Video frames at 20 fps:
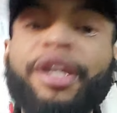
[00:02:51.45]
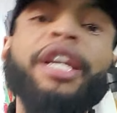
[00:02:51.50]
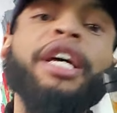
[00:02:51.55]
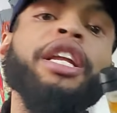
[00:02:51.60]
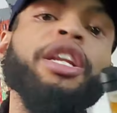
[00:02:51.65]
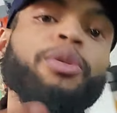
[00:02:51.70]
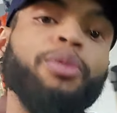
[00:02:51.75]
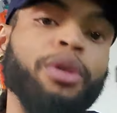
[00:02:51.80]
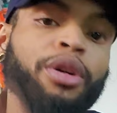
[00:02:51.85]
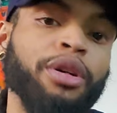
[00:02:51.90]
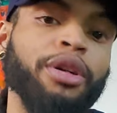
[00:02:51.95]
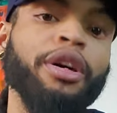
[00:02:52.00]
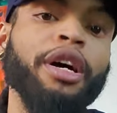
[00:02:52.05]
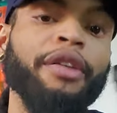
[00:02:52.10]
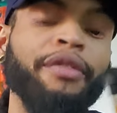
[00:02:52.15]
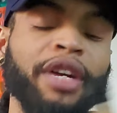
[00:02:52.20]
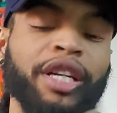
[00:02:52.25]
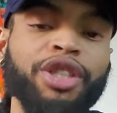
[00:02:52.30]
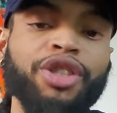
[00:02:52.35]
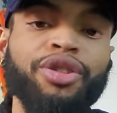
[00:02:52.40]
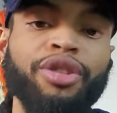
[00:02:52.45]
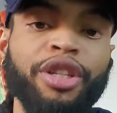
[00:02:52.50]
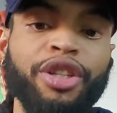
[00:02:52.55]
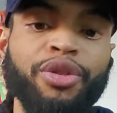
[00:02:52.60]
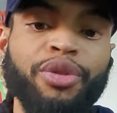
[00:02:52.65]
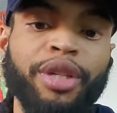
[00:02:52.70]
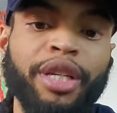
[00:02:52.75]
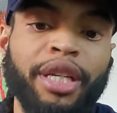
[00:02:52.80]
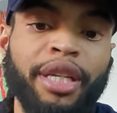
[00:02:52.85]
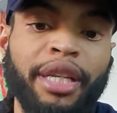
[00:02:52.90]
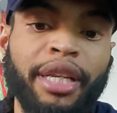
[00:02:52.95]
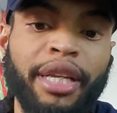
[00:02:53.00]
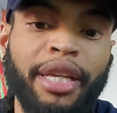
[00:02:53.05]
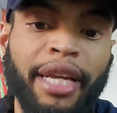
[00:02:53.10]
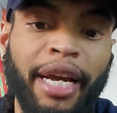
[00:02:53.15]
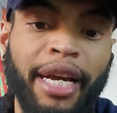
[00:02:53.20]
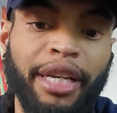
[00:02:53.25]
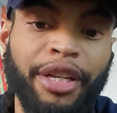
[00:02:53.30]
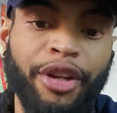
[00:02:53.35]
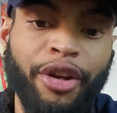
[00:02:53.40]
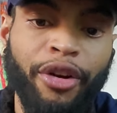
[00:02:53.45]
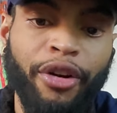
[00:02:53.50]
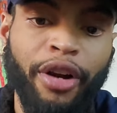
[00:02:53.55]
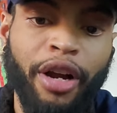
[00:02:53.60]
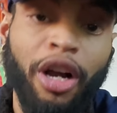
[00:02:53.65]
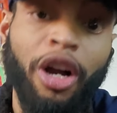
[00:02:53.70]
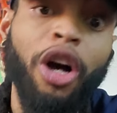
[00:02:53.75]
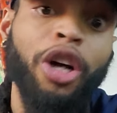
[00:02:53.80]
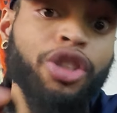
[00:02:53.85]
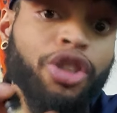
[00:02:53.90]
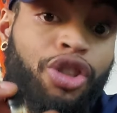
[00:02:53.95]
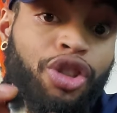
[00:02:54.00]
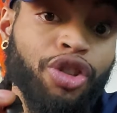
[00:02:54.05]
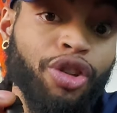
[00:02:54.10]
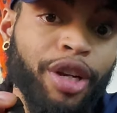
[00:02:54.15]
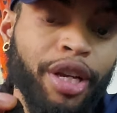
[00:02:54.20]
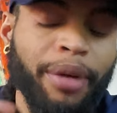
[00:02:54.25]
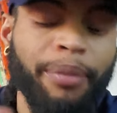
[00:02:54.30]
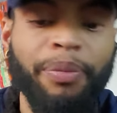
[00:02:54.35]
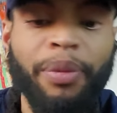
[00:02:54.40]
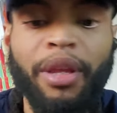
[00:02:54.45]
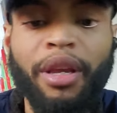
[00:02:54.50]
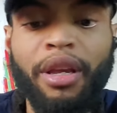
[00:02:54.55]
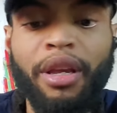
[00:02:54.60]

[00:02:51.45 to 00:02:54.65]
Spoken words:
and then it will eventually you can get your concentrate.